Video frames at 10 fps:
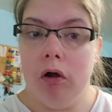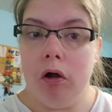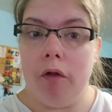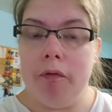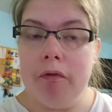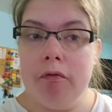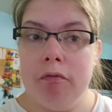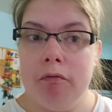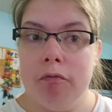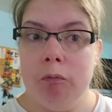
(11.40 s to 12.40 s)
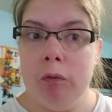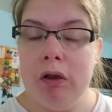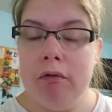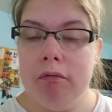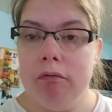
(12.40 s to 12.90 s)
on this
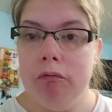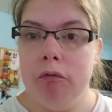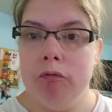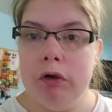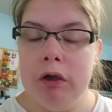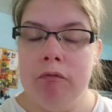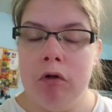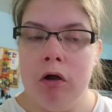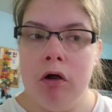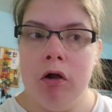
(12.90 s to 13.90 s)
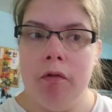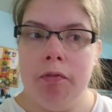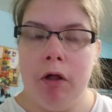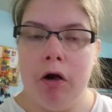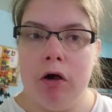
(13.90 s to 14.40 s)
week's reading vlog
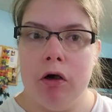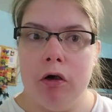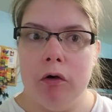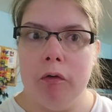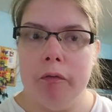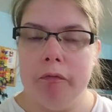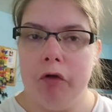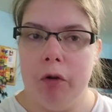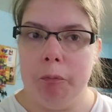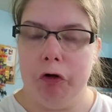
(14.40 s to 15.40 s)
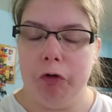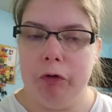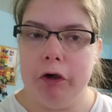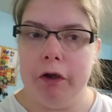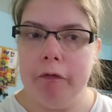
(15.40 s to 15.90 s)
that are top
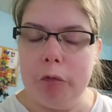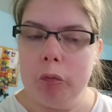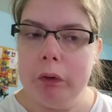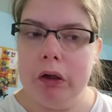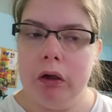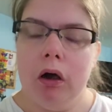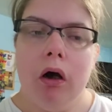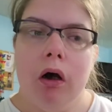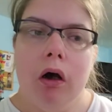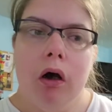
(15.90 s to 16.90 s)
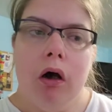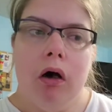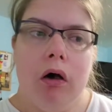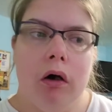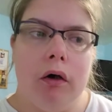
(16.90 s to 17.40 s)
priority this week
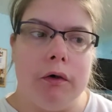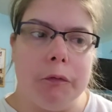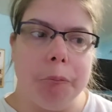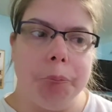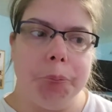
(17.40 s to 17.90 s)
to